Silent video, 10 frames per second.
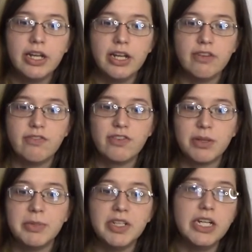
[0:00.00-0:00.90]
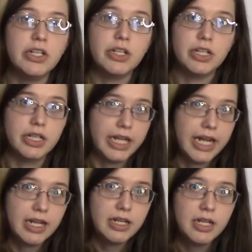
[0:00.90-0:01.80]
and fermentation than
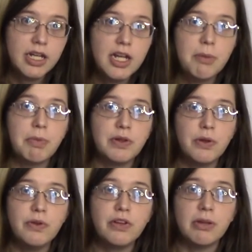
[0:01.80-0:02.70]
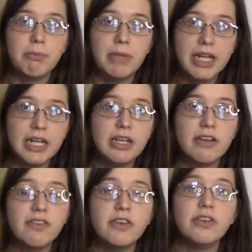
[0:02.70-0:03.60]
that, but those are the main
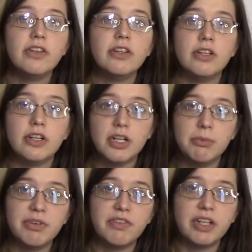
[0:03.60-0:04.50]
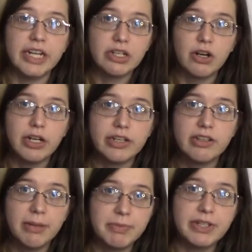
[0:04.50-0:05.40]
differences in terms of electron
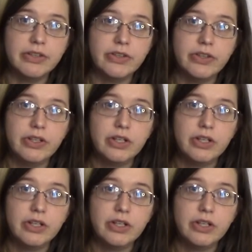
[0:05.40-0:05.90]
acceptors.